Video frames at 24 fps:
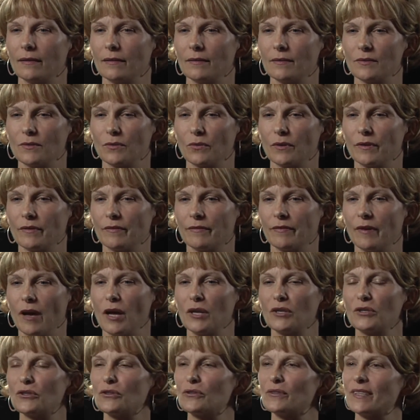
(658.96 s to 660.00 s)
sort of
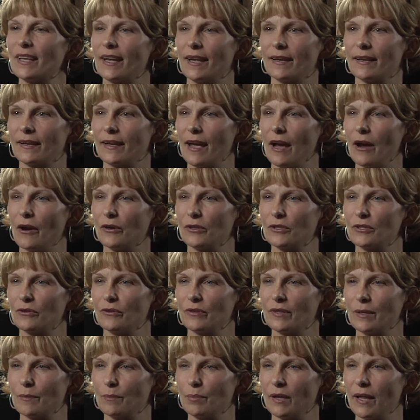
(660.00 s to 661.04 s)
understand a character
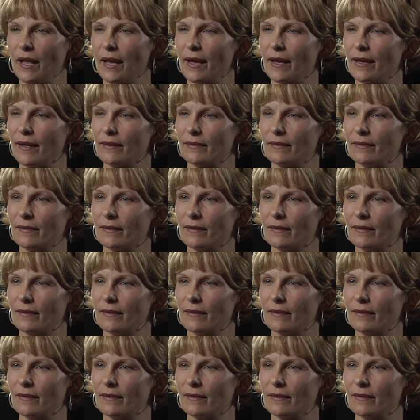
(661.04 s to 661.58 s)
in the play